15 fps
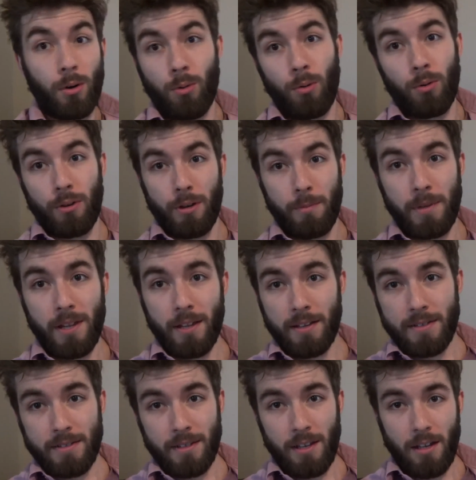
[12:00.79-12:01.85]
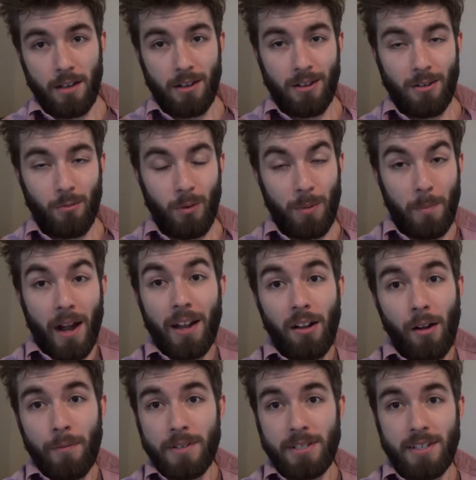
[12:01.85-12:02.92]
cooler because where my
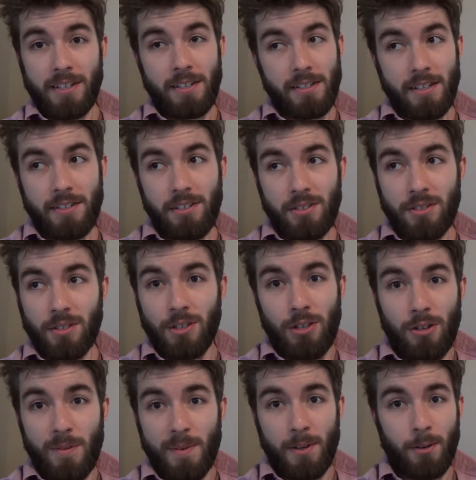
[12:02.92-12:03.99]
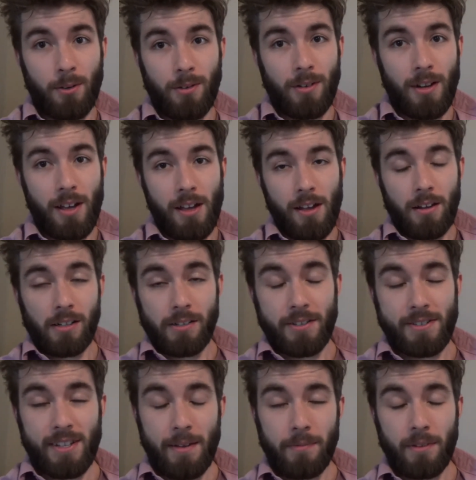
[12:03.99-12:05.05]
office is, it's just a cubicle on the
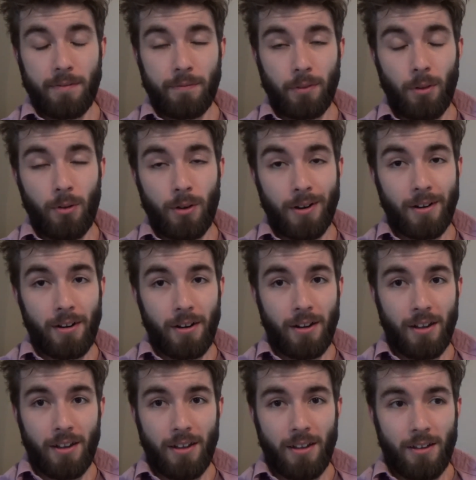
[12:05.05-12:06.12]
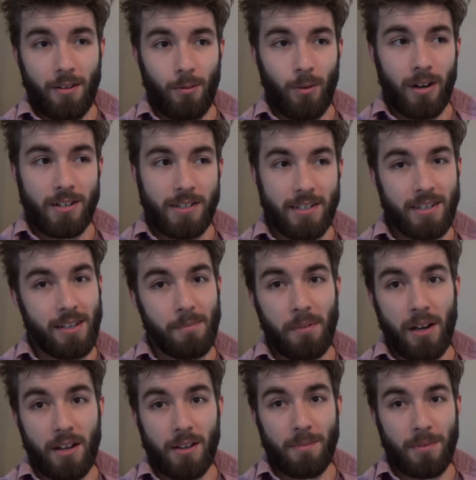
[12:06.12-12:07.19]
seventh floor where I just sit
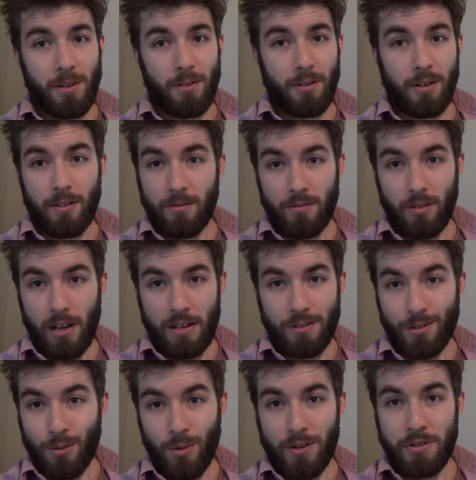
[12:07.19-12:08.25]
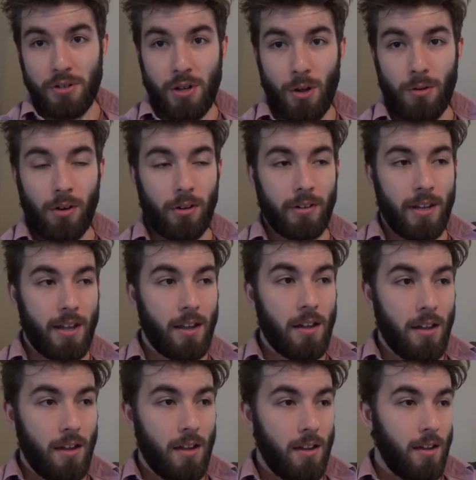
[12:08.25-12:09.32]
by a computer and, and crunch code all day
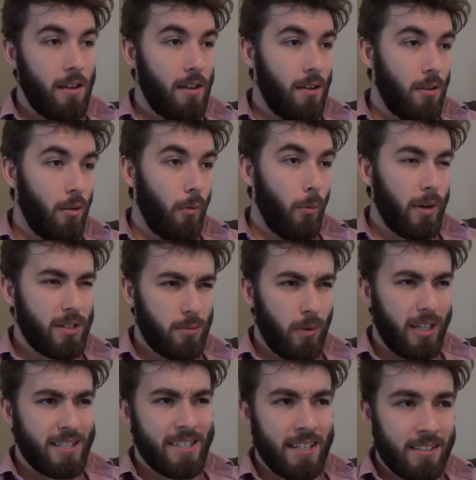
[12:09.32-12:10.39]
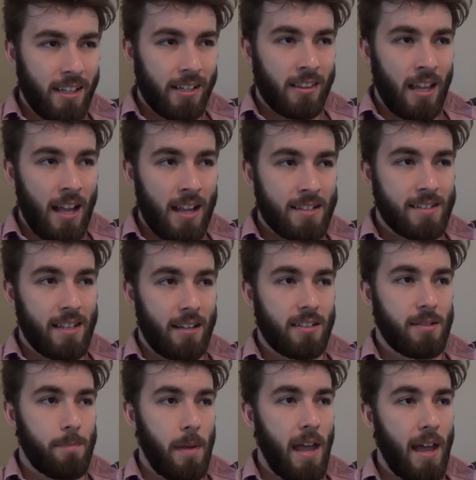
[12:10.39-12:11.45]
which when said like that sounds
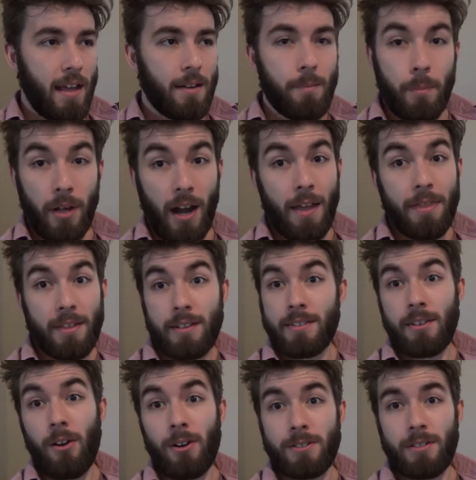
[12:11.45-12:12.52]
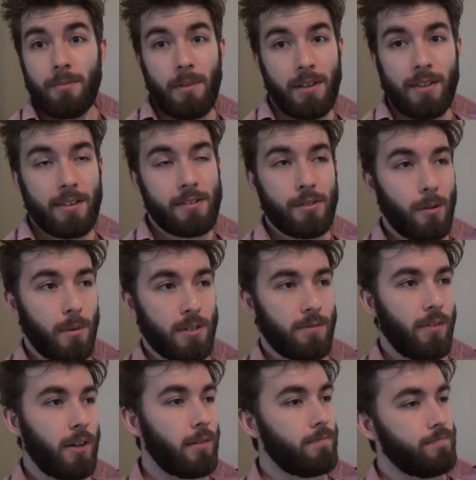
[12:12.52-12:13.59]
bad, but I think it's awesome. I think it's so much
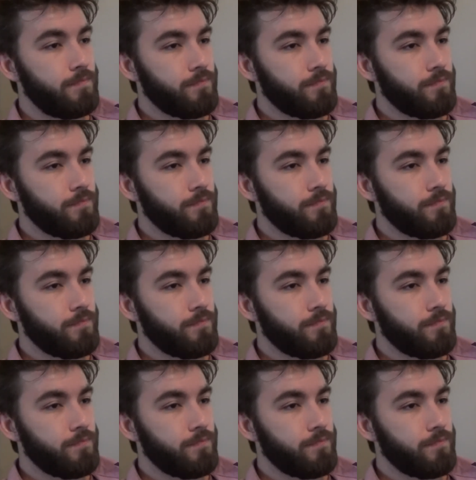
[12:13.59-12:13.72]
fun